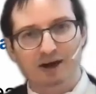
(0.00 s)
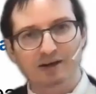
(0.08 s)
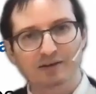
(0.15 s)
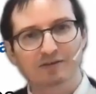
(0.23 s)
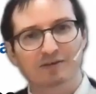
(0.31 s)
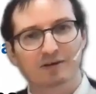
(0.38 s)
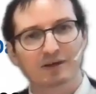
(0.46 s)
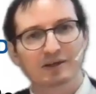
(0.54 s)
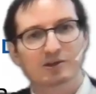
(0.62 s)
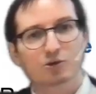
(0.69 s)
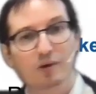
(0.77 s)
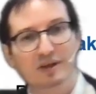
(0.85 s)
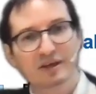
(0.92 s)
right? It's
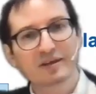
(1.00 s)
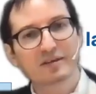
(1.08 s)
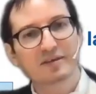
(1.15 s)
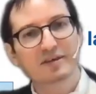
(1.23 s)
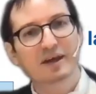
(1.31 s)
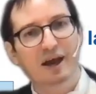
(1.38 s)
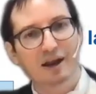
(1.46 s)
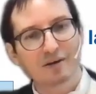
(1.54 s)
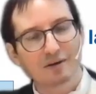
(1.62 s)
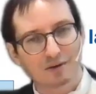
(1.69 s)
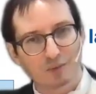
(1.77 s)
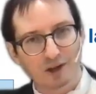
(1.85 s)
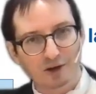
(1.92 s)
called ETL.
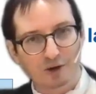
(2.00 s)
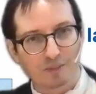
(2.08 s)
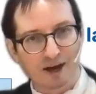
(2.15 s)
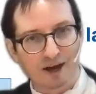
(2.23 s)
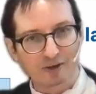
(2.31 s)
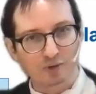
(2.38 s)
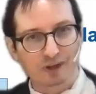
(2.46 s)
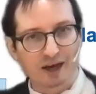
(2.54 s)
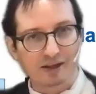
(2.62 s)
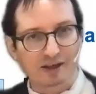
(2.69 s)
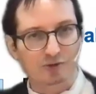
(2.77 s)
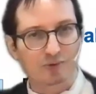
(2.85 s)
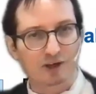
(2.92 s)
We'll come back to that,
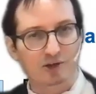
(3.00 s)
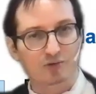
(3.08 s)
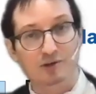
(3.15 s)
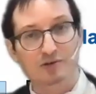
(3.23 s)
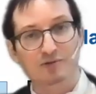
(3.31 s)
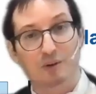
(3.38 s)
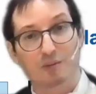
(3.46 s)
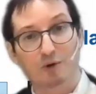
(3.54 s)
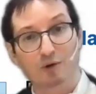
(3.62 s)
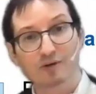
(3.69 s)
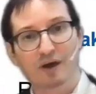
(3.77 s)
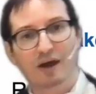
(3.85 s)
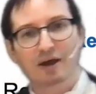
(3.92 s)
extract, transform,
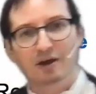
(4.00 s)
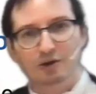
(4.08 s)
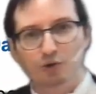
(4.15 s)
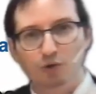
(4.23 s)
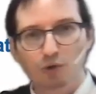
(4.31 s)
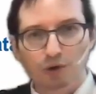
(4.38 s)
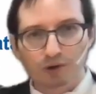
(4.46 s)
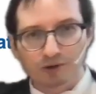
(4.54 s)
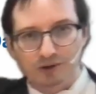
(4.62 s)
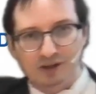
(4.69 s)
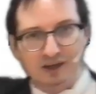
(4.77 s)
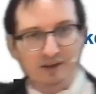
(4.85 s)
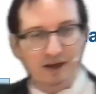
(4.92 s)
load. You load the
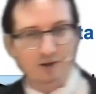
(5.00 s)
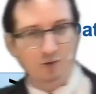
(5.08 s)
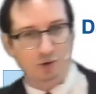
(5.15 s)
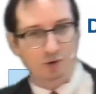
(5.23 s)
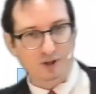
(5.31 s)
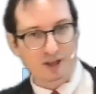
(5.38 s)
data into the